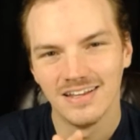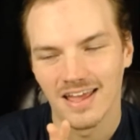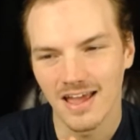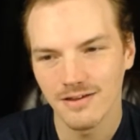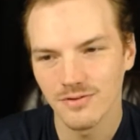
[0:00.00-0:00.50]

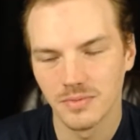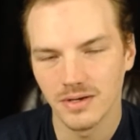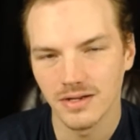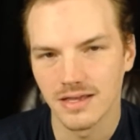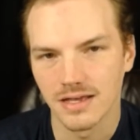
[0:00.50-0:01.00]

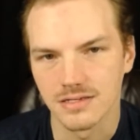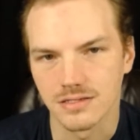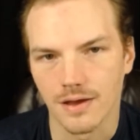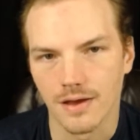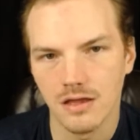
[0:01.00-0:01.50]
Everybody has
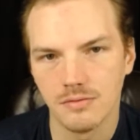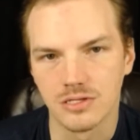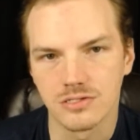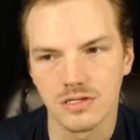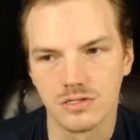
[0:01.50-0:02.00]
time.
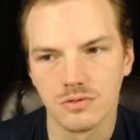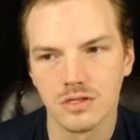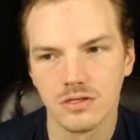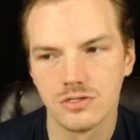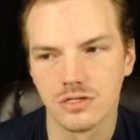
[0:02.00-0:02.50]
It's
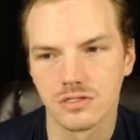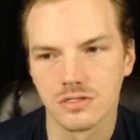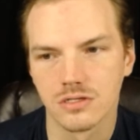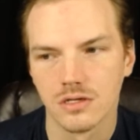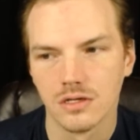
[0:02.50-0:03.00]
really
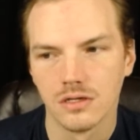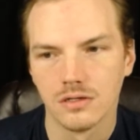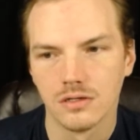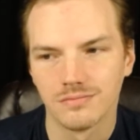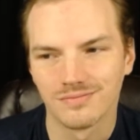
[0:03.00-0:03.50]
just
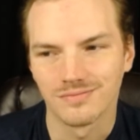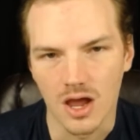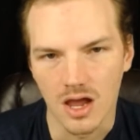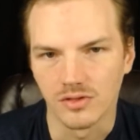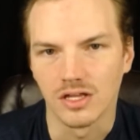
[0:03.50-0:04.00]

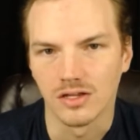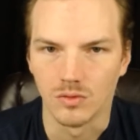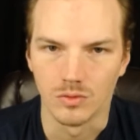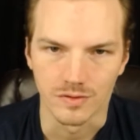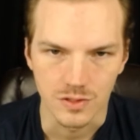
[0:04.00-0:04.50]
time that they
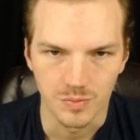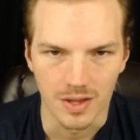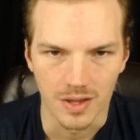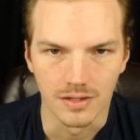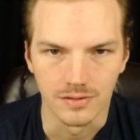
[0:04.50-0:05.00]
don't want to
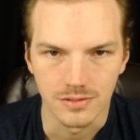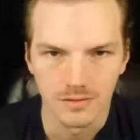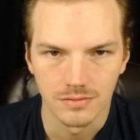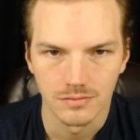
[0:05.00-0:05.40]
spend.